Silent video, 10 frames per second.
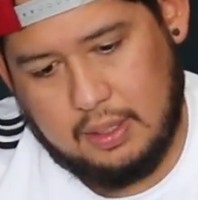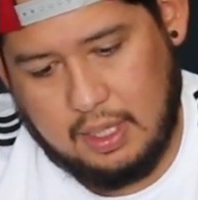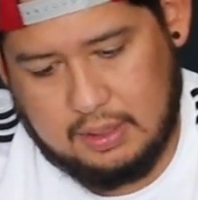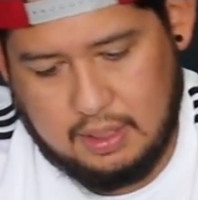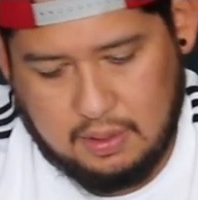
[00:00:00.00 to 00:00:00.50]

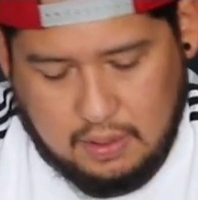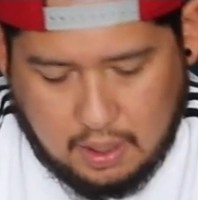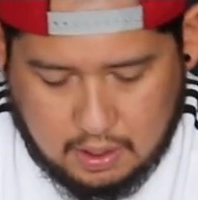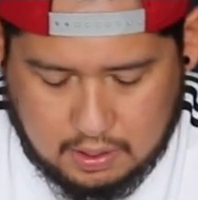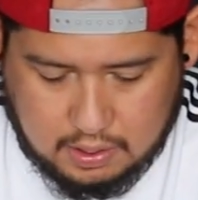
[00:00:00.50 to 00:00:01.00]
Nice little
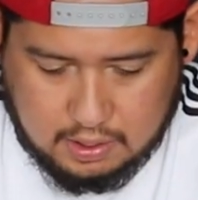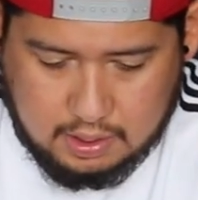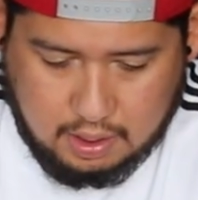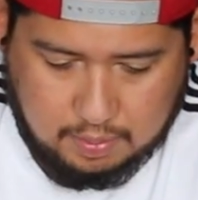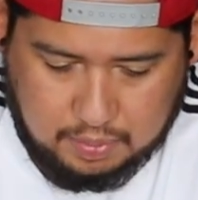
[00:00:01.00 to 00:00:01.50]
color.
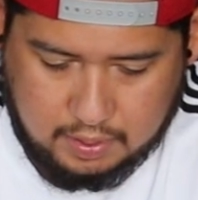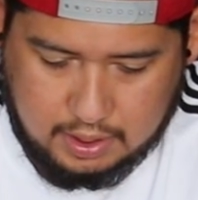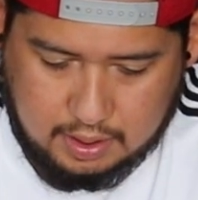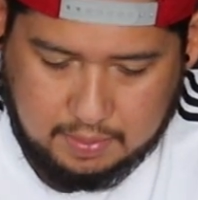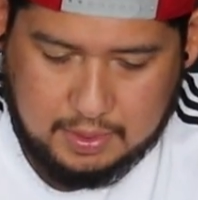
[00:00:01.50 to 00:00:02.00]
I
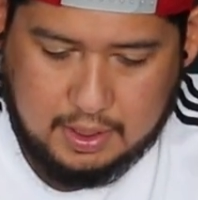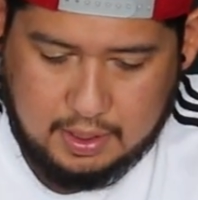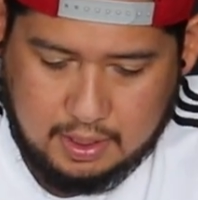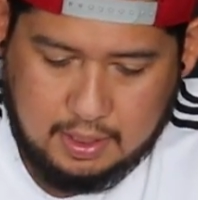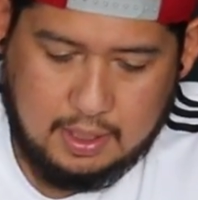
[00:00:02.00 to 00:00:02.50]
put a little
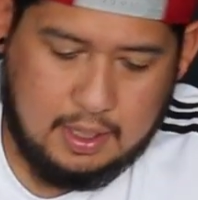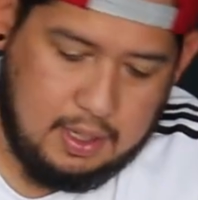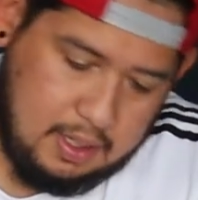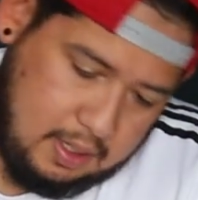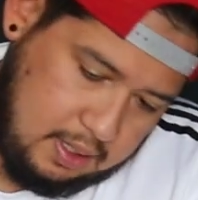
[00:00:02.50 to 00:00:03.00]
bit
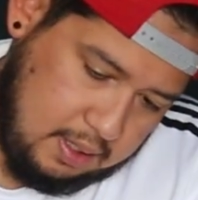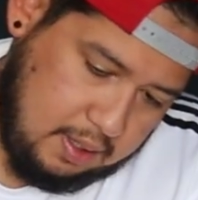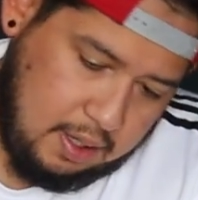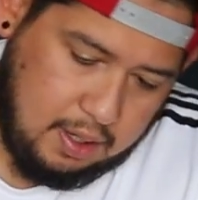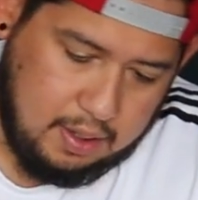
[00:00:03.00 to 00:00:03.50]

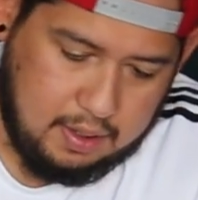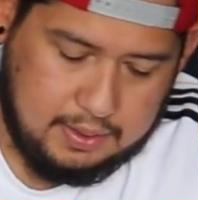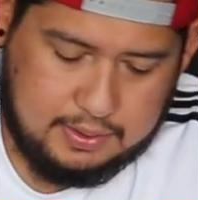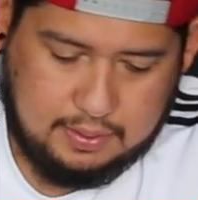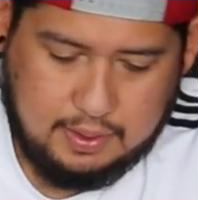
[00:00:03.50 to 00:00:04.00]

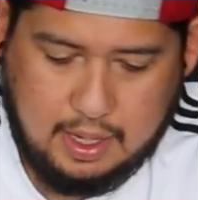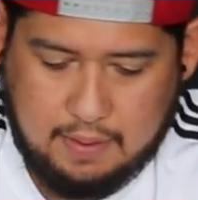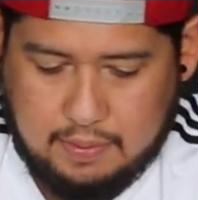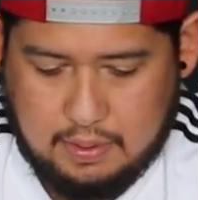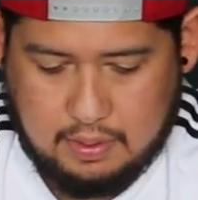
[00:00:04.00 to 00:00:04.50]
harder so they
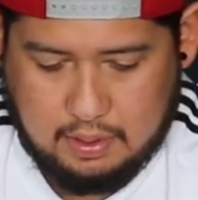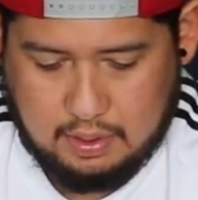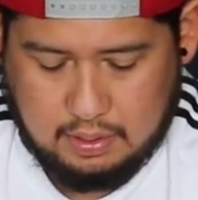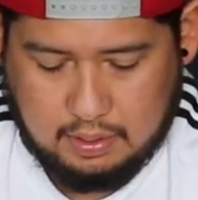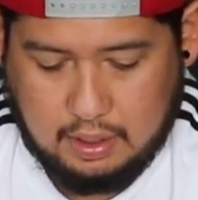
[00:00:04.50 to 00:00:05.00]
have a
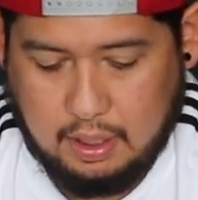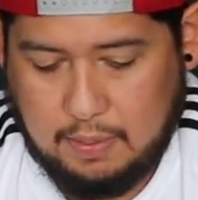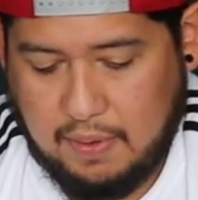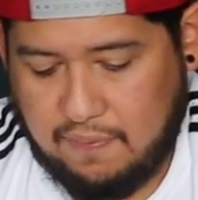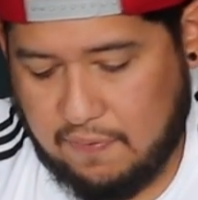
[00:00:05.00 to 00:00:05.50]
little
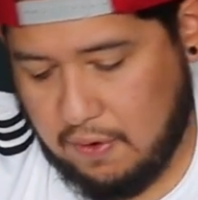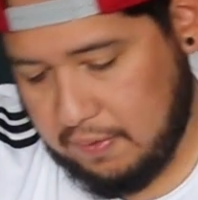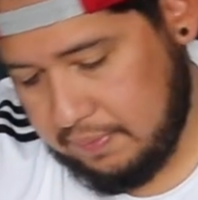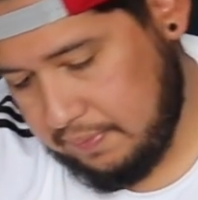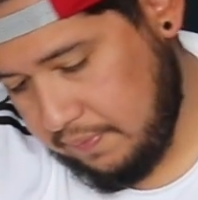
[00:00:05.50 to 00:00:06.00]
bit of
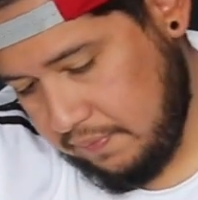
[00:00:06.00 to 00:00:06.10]
foam.